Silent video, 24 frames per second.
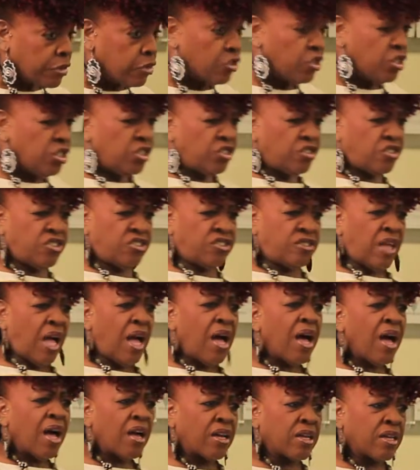Good
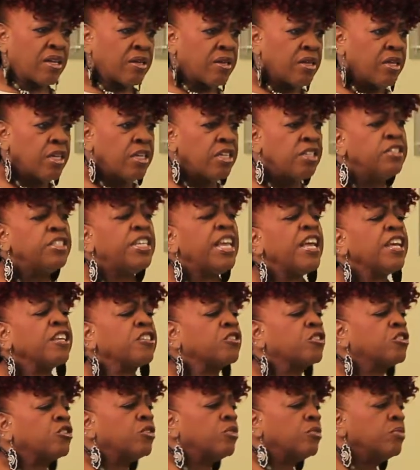stock?
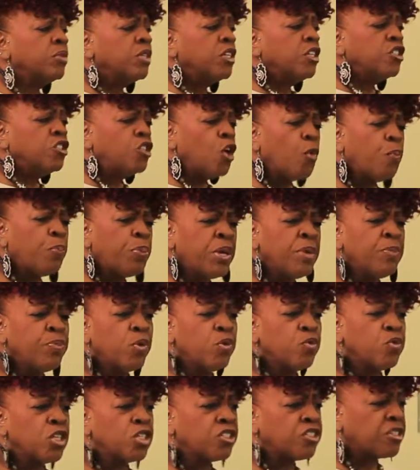Yes. Your
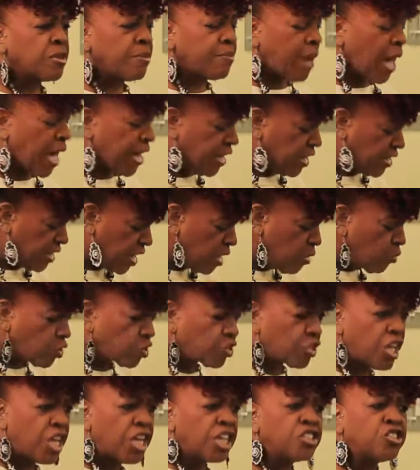people was somebody, they
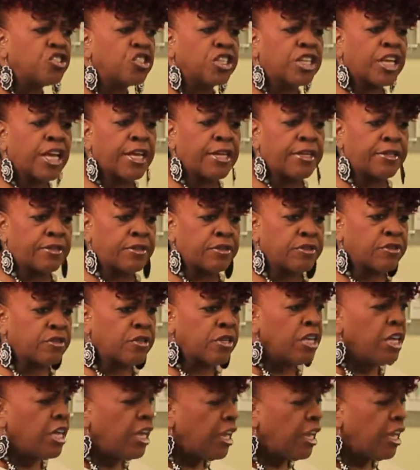was educators,